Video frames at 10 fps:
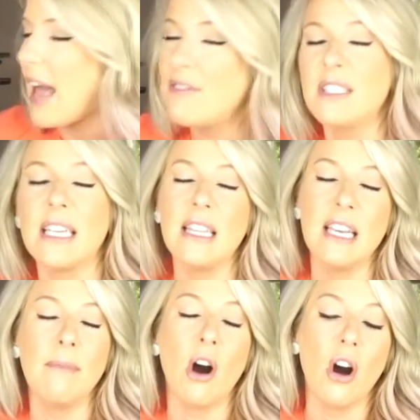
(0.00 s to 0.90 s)
I've seen
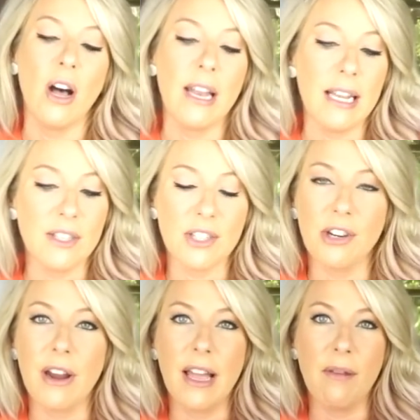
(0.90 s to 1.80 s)
them on
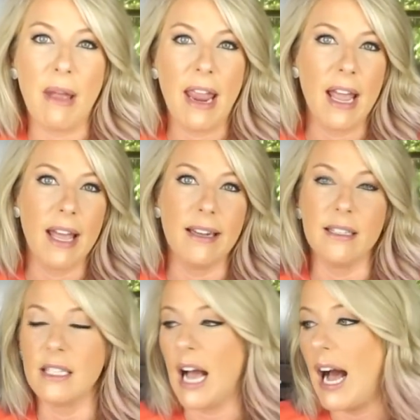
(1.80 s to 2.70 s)
Instagram
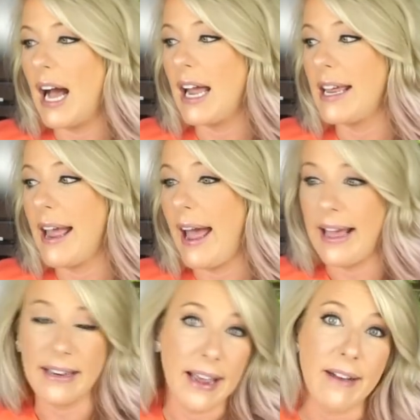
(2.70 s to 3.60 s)
and I
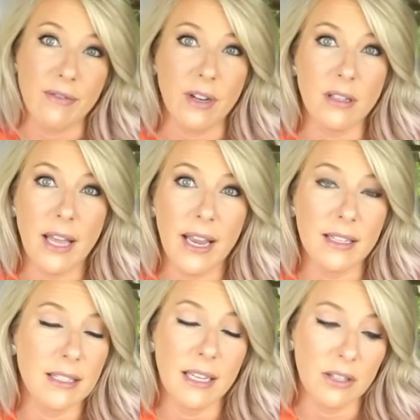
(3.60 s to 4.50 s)
had to have one. They
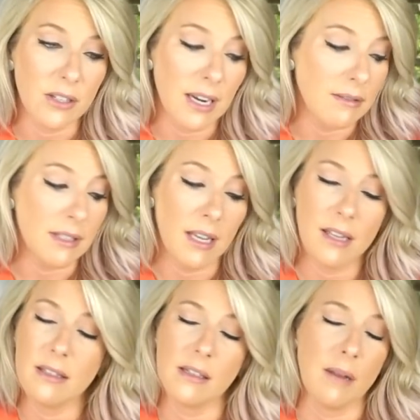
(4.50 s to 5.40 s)
had a sale and I was
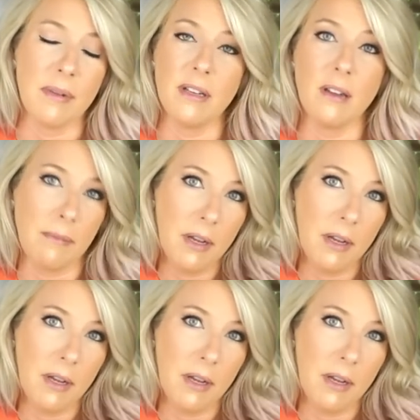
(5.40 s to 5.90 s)
like, stop it.